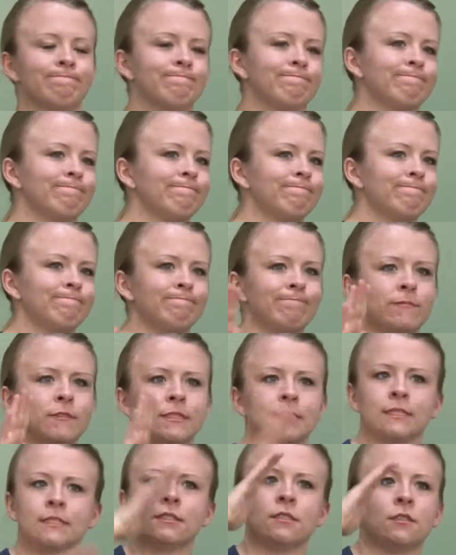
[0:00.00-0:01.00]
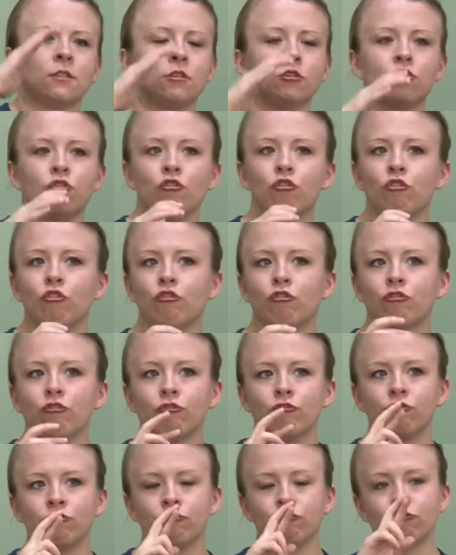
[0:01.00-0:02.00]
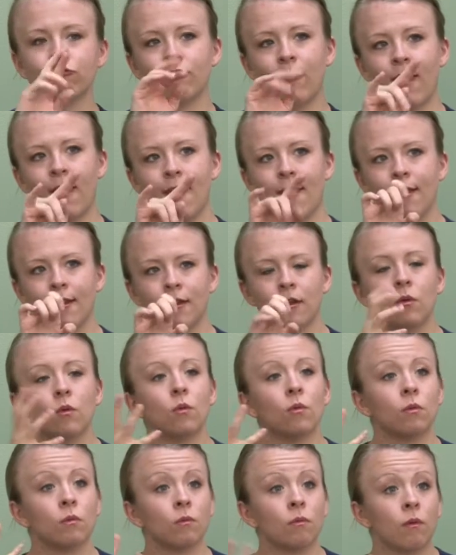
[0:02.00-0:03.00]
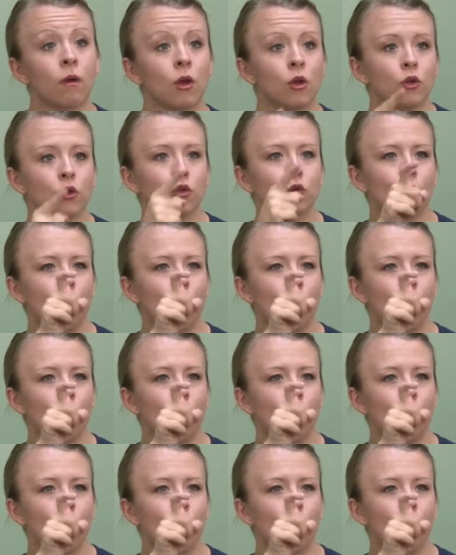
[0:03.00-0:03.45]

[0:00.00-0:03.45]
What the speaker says: this is how you would have to do your job.